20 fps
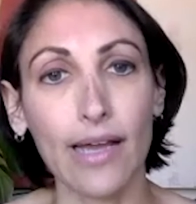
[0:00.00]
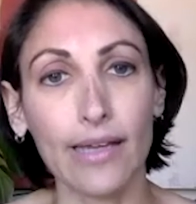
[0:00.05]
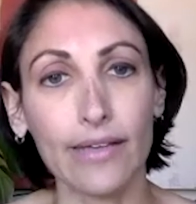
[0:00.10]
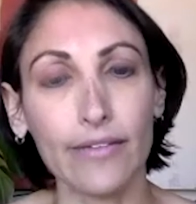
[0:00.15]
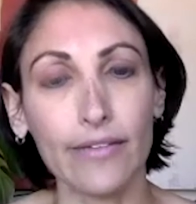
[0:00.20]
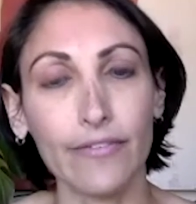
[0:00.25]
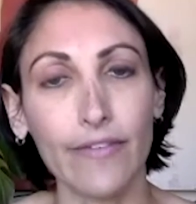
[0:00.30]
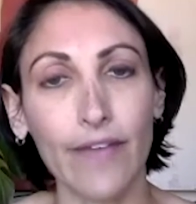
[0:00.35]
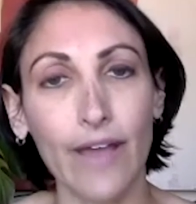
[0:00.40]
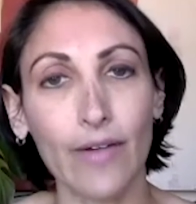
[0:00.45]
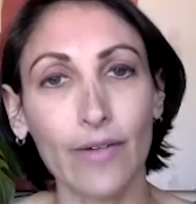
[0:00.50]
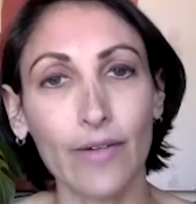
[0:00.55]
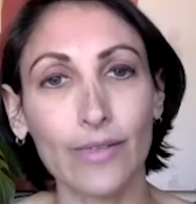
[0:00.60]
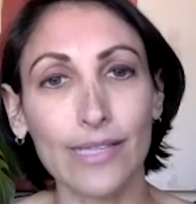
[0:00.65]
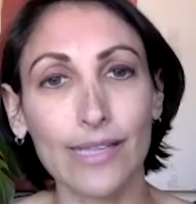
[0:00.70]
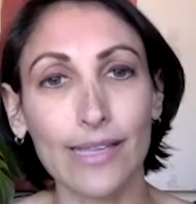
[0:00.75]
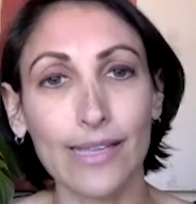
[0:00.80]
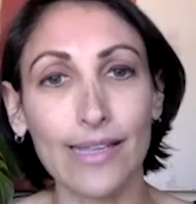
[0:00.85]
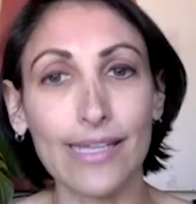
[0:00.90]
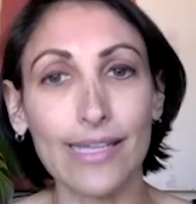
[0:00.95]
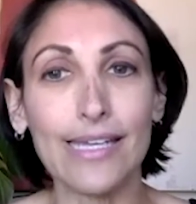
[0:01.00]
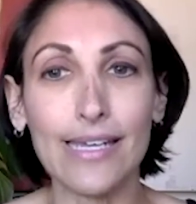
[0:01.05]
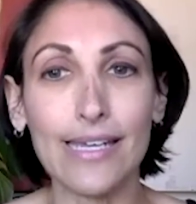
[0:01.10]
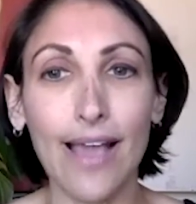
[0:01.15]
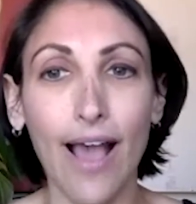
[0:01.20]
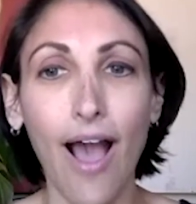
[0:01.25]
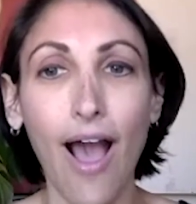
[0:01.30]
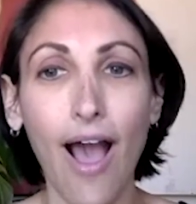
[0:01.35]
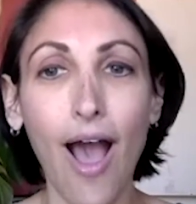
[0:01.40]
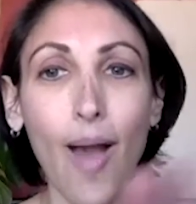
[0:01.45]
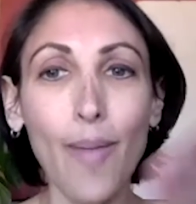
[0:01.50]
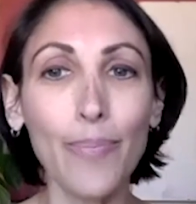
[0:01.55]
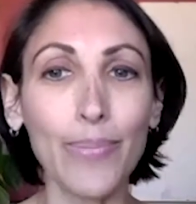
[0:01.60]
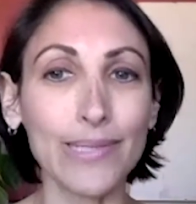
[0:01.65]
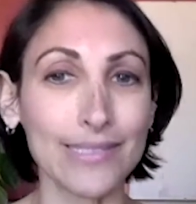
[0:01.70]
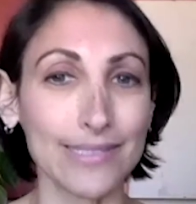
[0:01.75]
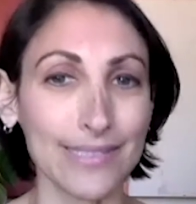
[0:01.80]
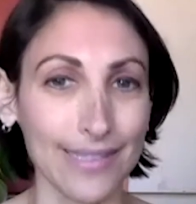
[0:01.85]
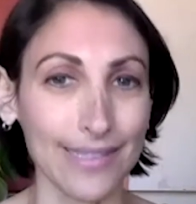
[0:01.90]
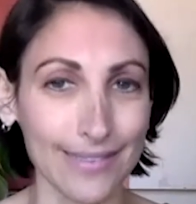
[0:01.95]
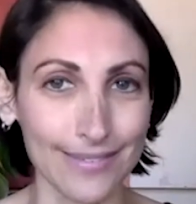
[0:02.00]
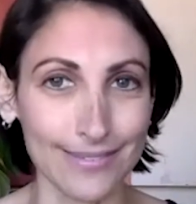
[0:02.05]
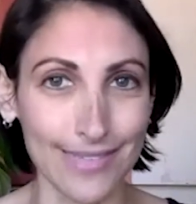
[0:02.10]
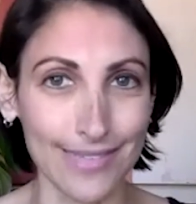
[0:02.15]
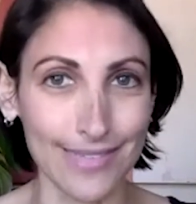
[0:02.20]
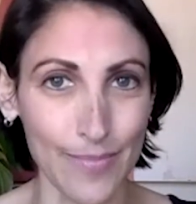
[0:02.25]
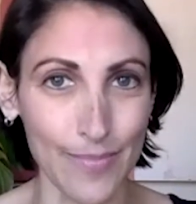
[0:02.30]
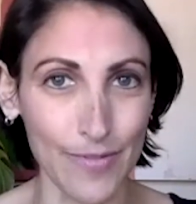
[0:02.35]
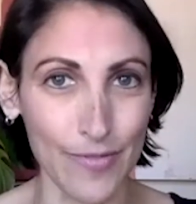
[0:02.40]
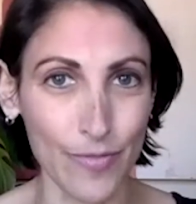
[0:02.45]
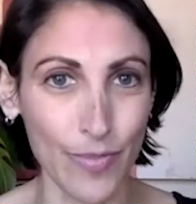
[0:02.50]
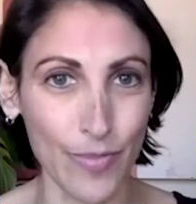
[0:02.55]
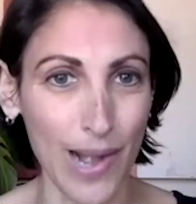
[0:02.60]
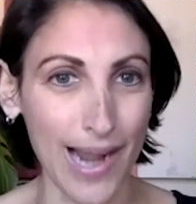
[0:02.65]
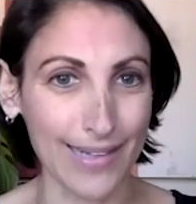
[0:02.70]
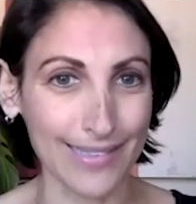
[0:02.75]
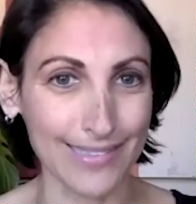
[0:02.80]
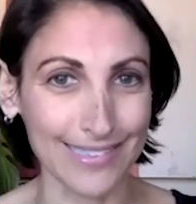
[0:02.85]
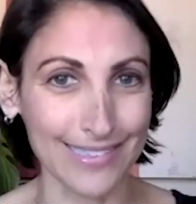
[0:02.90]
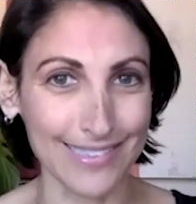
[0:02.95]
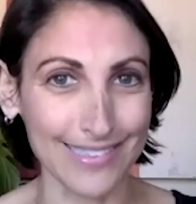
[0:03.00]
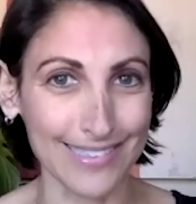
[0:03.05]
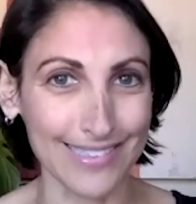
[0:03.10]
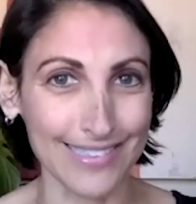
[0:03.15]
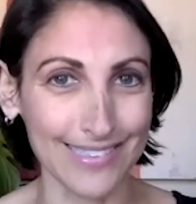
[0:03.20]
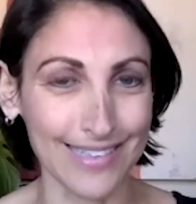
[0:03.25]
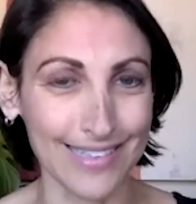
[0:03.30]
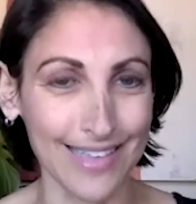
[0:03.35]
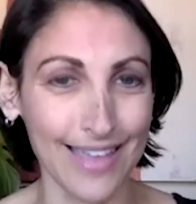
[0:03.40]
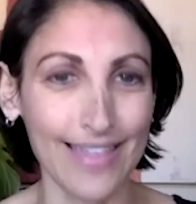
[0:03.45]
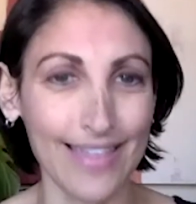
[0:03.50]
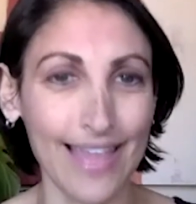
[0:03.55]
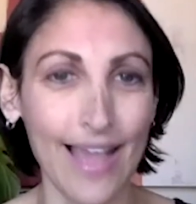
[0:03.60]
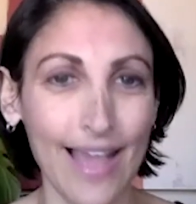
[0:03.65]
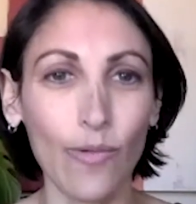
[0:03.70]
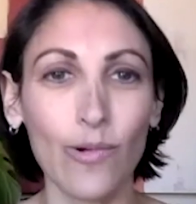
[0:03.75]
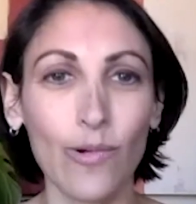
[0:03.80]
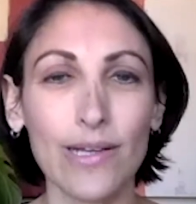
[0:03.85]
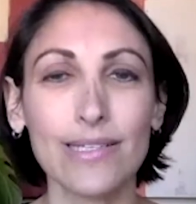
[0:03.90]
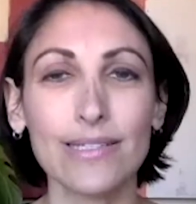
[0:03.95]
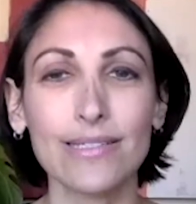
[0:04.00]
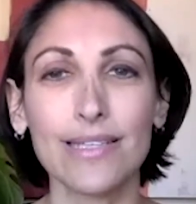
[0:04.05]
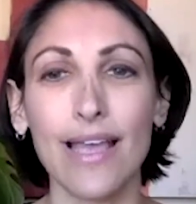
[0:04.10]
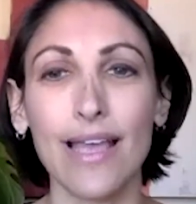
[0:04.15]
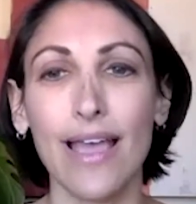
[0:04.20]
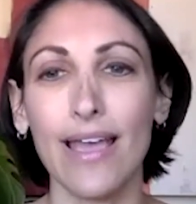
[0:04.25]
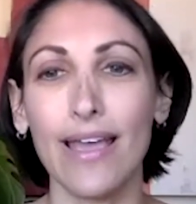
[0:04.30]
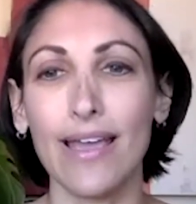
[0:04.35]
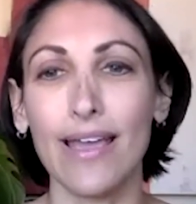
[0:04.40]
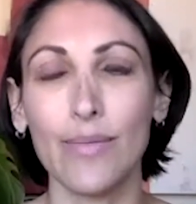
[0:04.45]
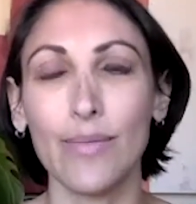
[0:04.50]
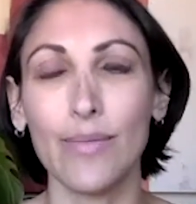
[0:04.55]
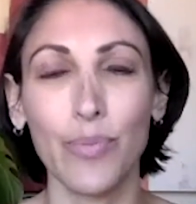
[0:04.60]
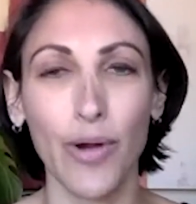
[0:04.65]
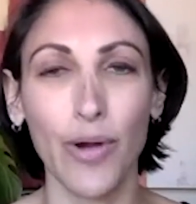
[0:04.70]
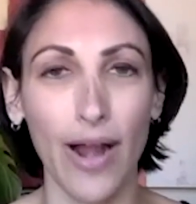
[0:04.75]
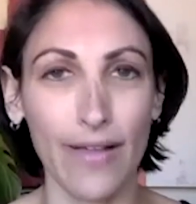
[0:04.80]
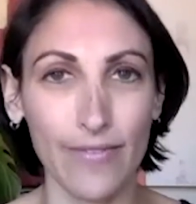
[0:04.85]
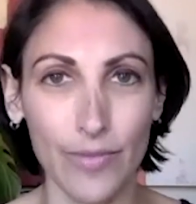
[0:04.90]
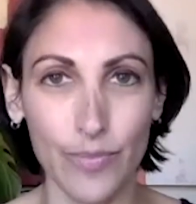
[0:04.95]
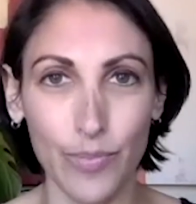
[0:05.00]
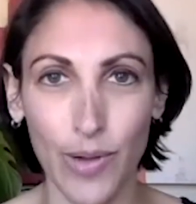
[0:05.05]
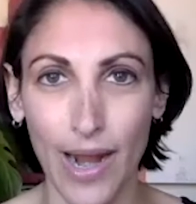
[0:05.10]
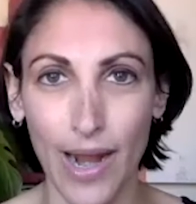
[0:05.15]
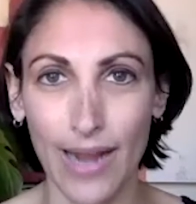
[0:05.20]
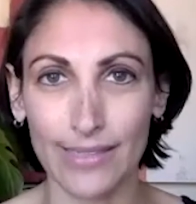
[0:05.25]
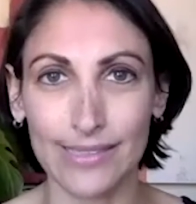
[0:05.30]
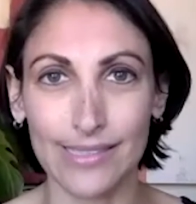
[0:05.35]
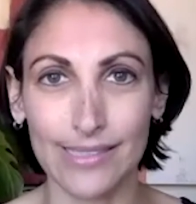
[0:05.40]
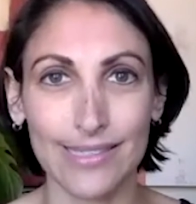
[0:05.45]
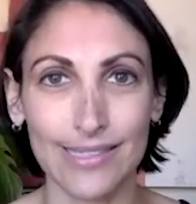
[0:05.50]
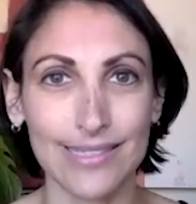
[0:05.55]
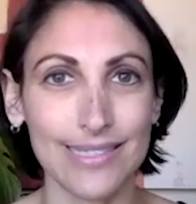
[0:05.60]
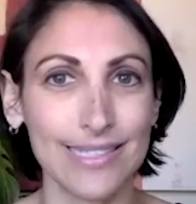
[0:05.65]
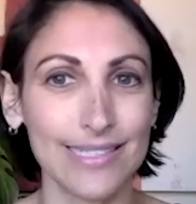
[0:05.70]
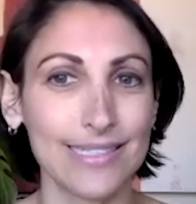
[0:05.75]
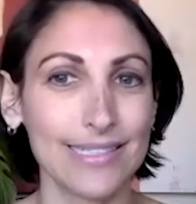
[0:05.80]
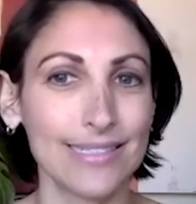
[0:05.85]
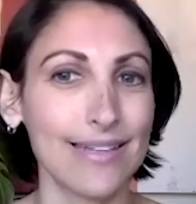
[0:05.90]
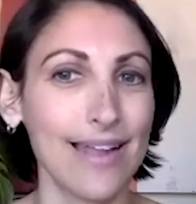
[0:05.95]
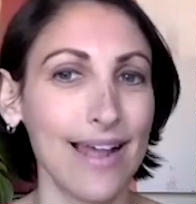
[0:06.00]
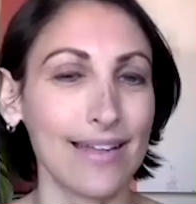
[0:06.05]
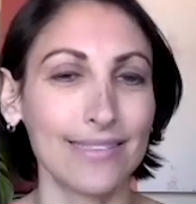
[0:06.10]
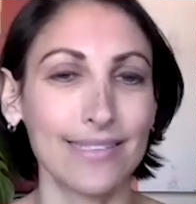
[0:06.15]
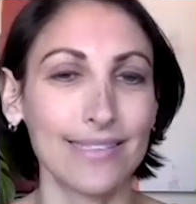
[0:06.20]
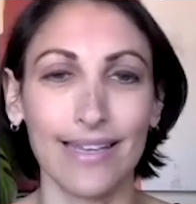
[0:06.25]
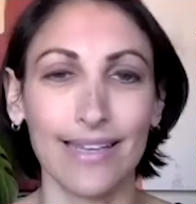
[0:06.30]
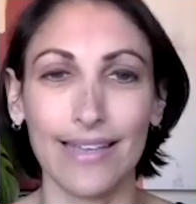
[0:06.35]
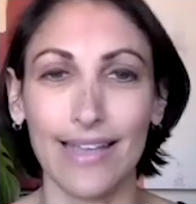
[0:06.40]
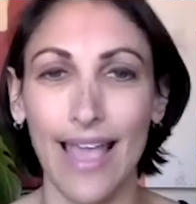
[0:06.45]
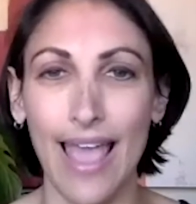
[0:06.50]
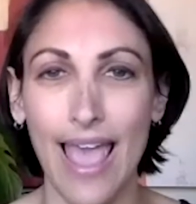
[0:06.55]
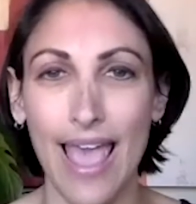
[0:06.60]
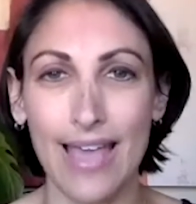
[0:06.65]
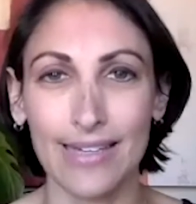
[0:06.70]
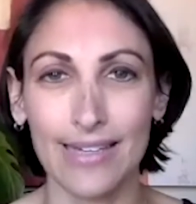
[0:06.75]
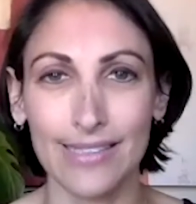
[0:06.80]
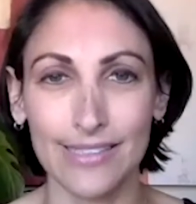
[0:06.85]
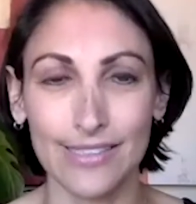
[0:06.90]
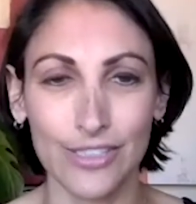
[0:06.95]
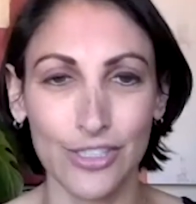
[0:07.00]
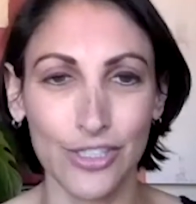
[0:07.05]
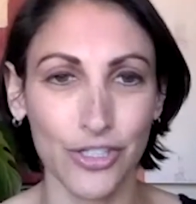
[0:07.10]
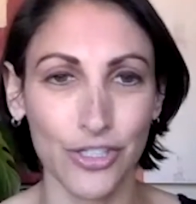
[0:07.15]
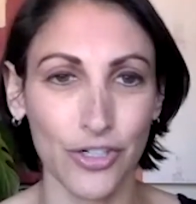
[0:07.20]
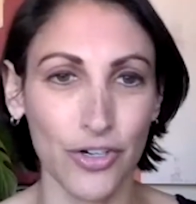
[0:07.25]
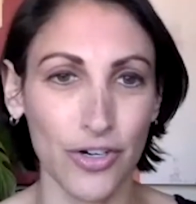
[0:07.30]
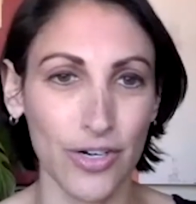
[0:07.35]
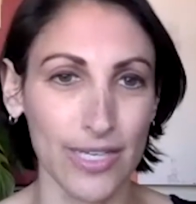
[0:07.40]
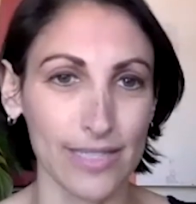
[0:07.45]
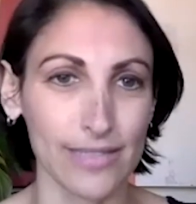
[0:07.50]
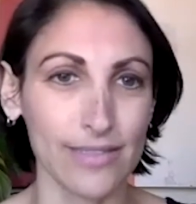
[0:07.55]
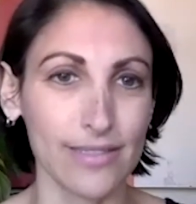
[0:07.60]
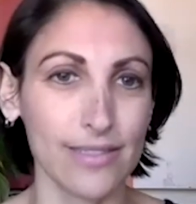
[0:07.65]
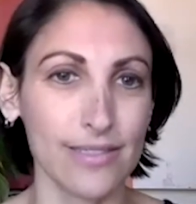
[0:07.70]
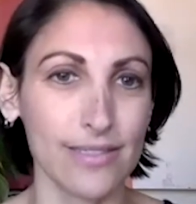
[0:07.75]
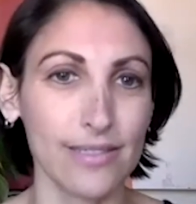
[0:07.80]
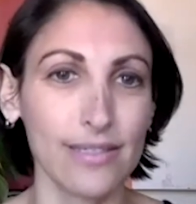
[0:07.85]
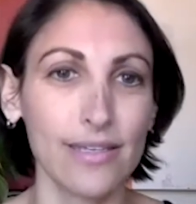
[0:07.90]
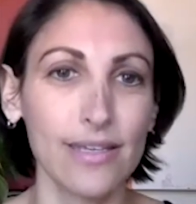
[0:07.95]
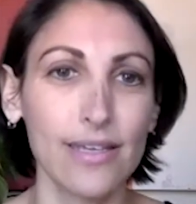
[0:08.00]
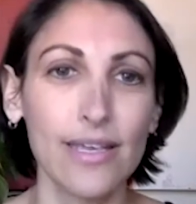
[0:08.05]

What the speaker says: I found the opposite type of practice. And that was a private practice that did not take any insurance.